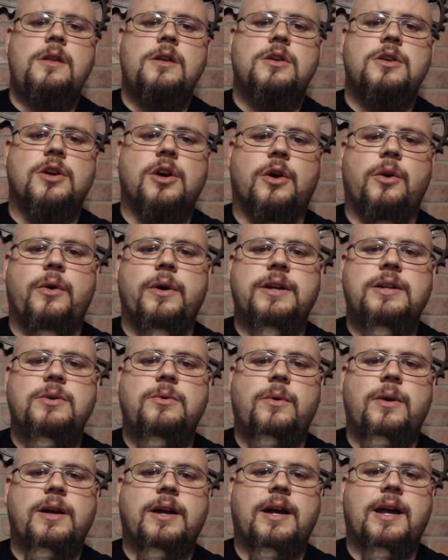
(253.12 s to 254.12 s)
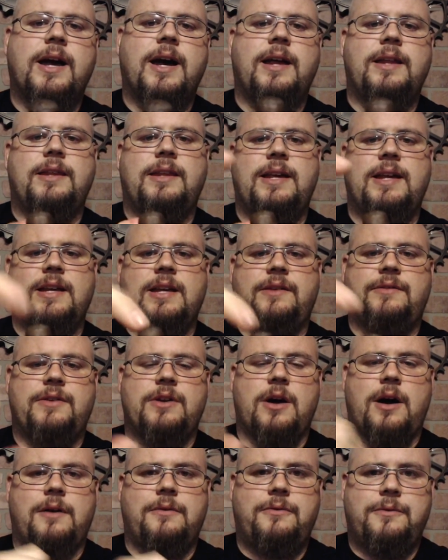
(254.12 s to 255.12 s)
you're going to want to cut the end of it
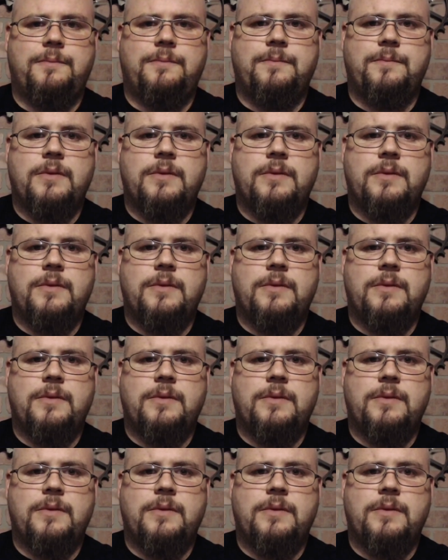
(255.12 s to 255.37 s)
off.